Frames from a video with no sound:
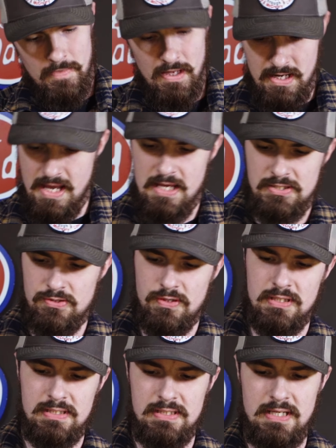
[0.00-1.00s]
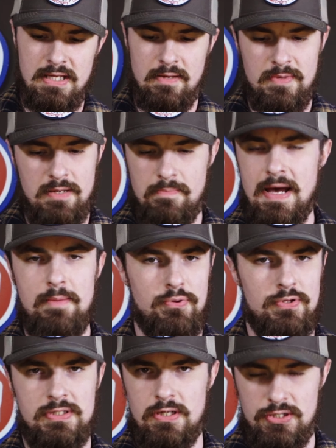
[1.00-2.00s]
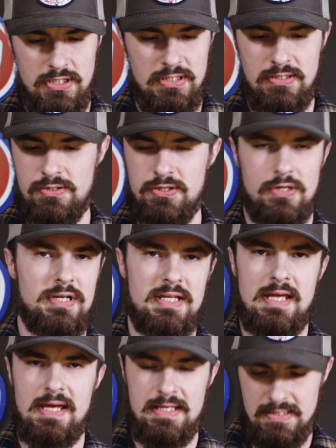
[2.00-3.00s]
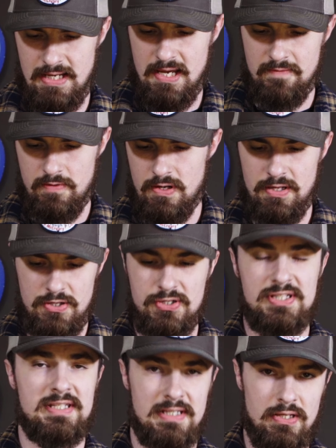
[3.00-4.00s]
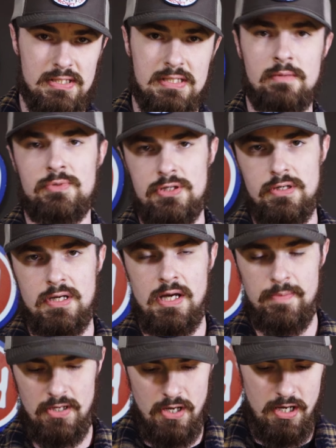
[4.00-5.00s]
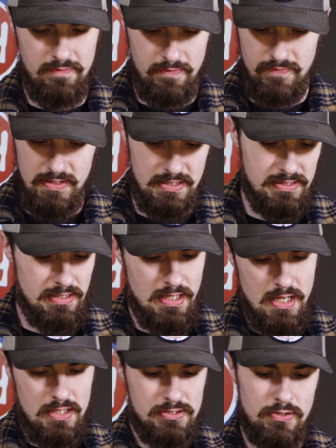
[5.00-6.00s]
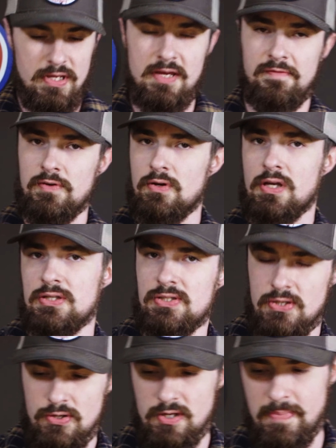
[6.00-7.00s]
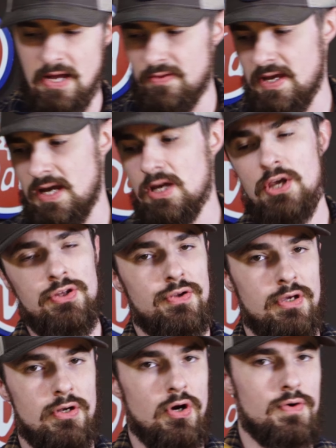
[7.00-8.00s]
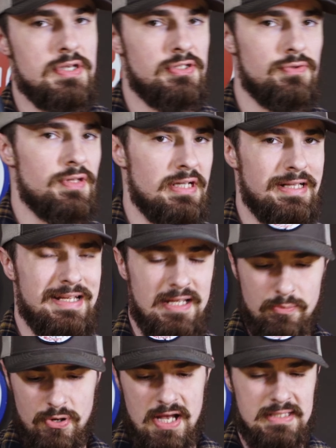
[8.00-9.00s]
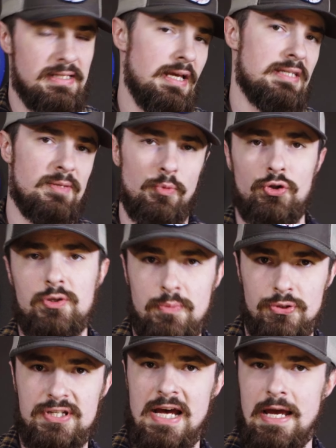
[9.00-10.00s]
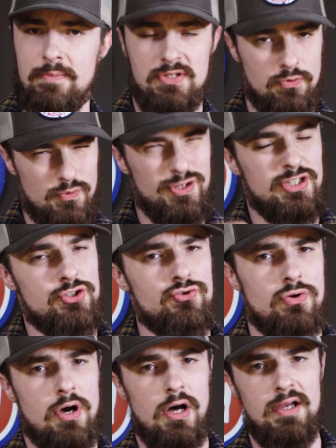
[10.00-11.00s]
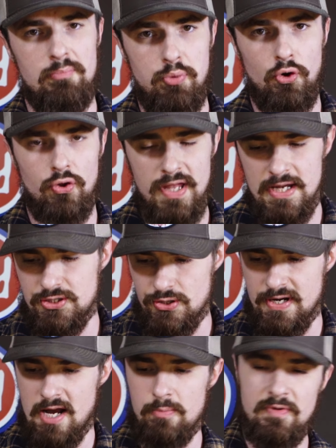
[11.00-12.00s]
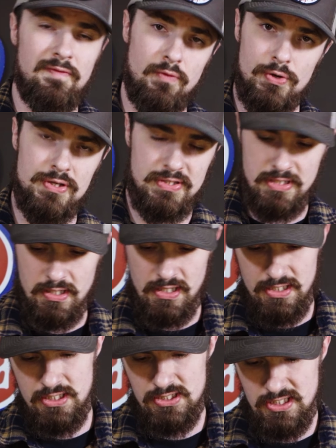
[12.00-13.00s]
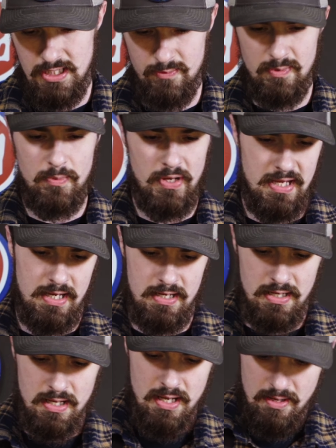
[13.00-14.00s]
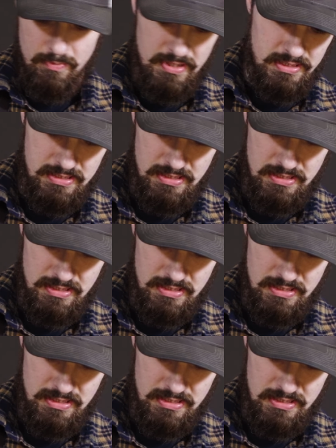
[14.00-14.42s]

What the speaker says: And as you can see, I mean, my boots are just dirty as ever, and there's still some dirt coming off of this. So if you're concerned about that, you can always do the cleaning process multiple times to really draw and pull that dirt out before you start conditioning them again. It